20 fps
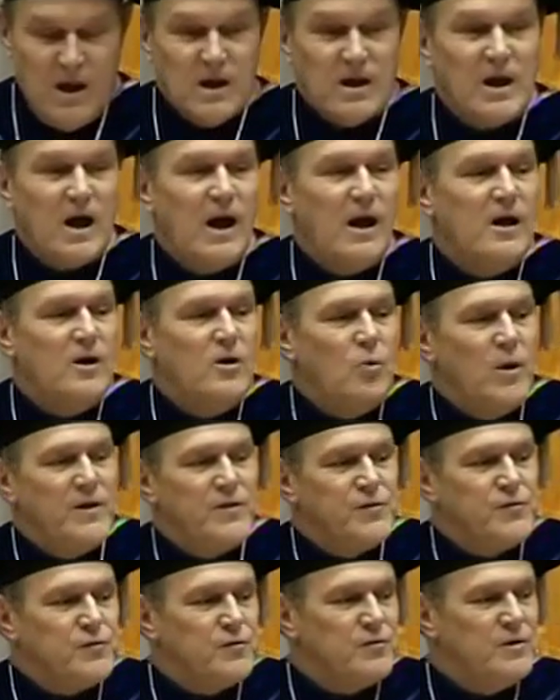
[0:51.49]
Kyle
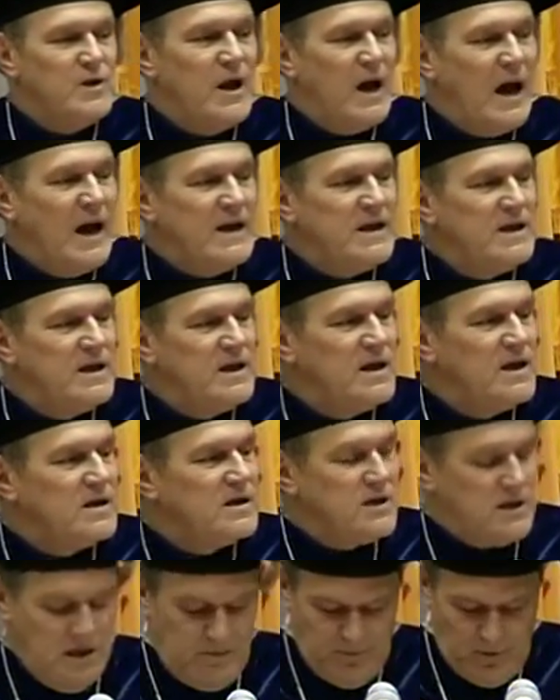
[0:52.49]
went through
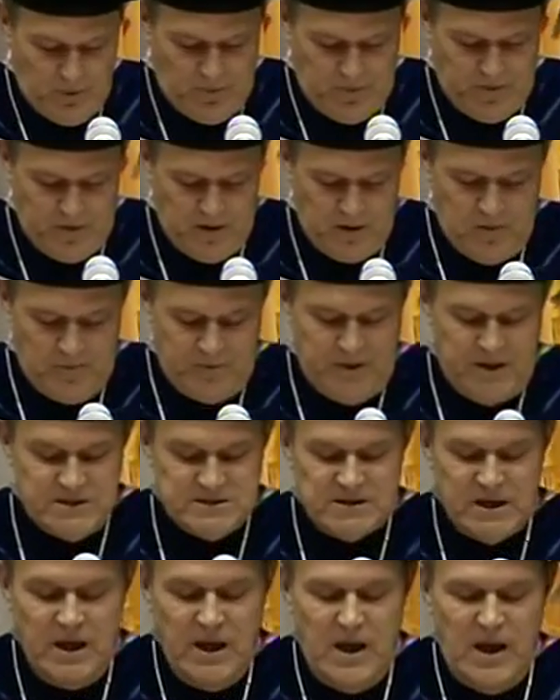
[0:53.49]
98
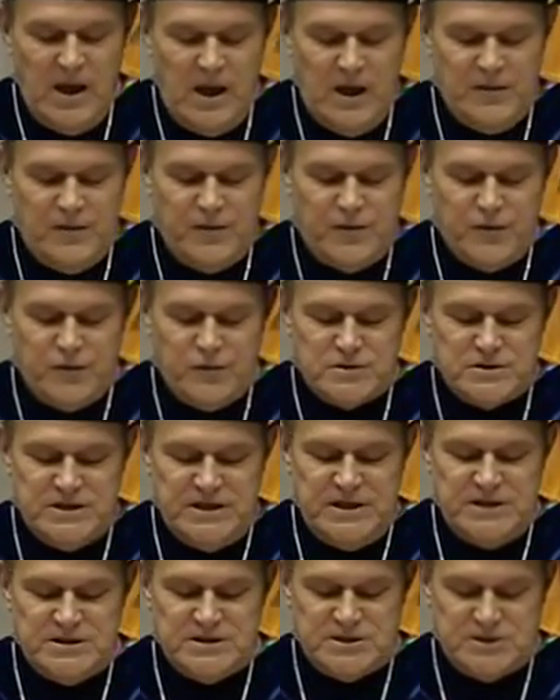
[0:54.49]
chemotherapies and
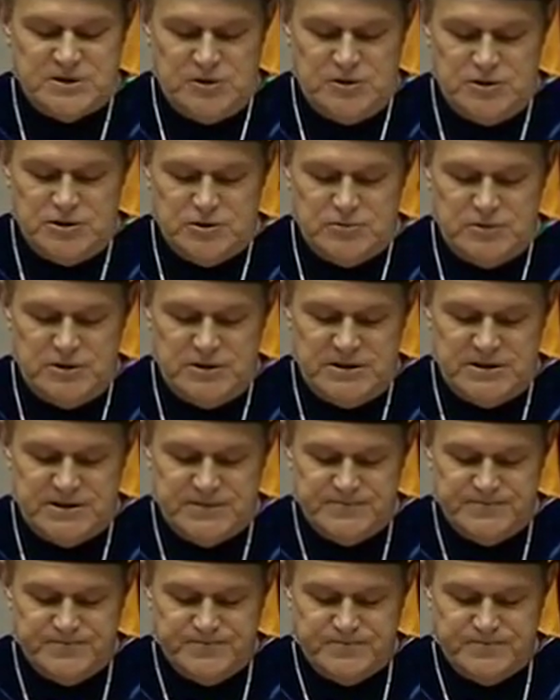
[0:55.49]
13 surgeries.